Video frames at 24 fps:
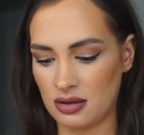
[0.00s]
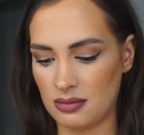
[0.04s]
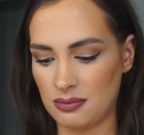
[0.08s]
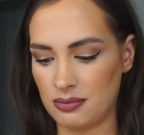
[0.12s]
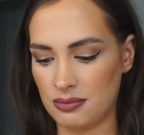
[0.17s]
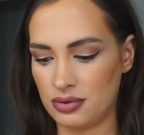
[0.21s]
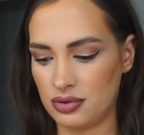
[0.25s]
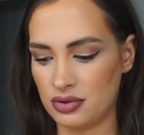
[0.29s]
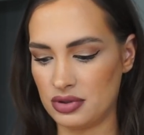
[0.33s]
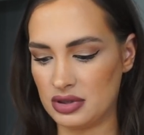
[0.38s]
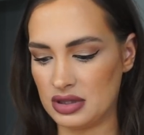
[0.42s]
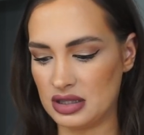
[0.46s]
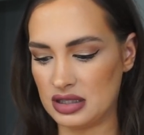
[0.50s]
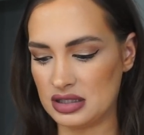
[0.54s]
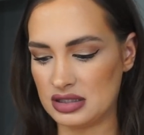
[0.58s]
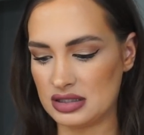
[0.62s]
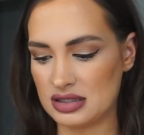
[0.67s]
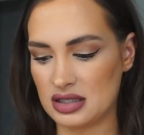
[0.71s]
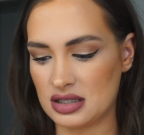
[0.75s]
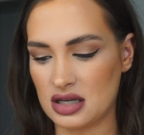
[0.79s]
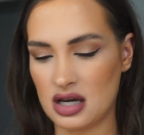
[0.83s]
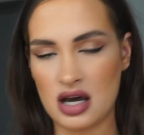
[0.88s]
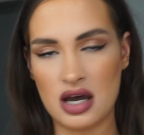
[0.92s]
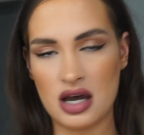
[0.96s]
put
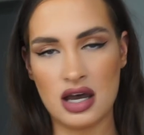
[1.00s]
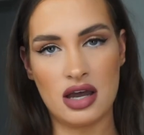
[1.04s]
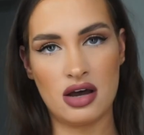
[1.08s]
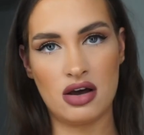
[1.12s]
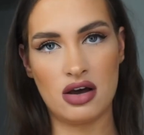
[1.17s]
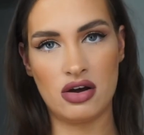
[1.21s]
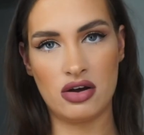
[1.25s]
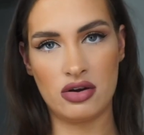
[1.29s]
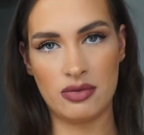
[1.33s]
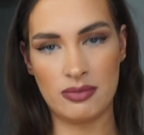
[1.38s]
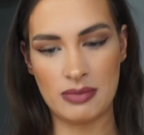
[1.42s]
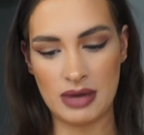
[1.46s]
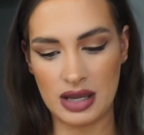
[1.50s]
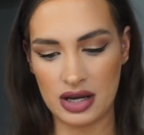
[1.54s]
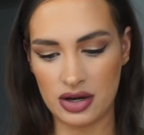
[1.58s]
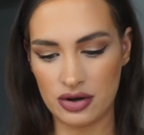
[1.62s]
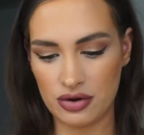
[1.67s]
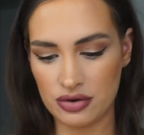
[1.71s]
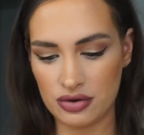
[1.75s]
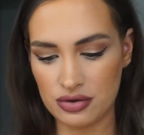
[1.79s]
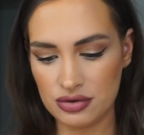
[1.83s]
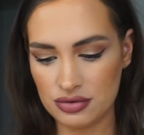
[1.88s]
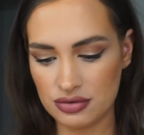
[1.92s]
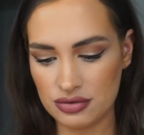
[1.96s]
this guy on my
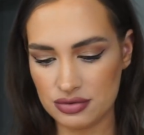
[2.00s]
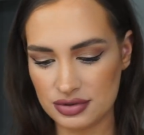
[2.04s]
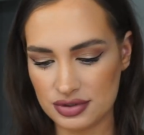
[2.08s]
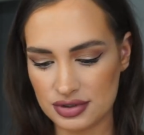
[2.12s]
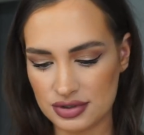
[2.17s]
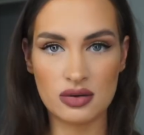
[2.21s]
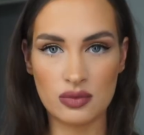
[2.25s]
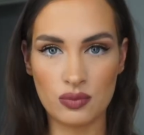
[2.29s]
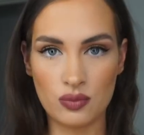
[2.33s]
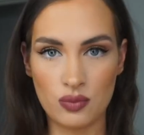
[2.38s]
nose.